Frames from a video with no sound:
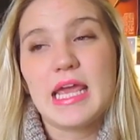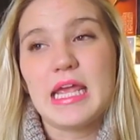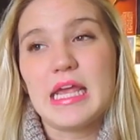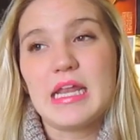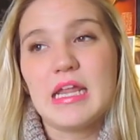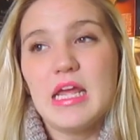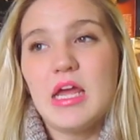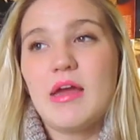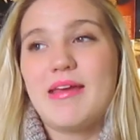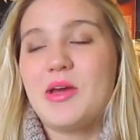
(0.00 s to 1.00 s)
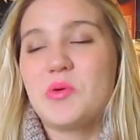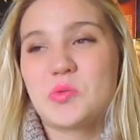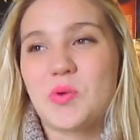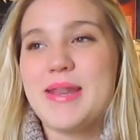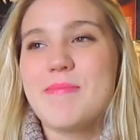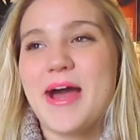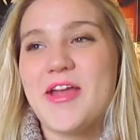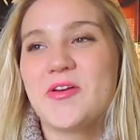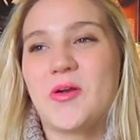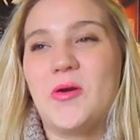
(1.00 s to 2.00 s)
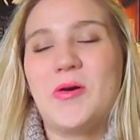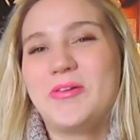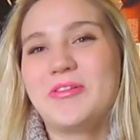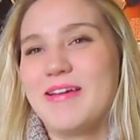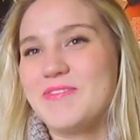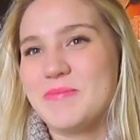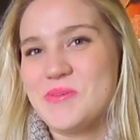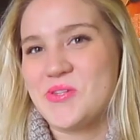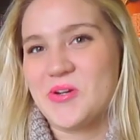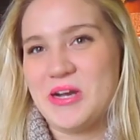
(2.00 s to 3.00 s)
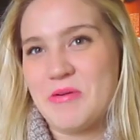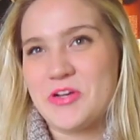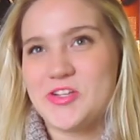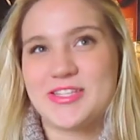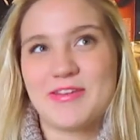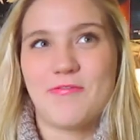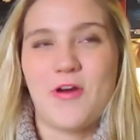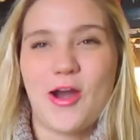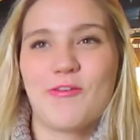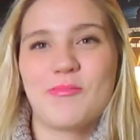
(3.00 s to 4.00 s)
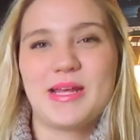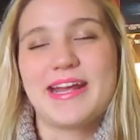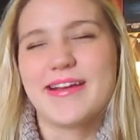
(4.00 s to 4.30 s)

It was written by a girl who lived in Missouri, which isn't far from me.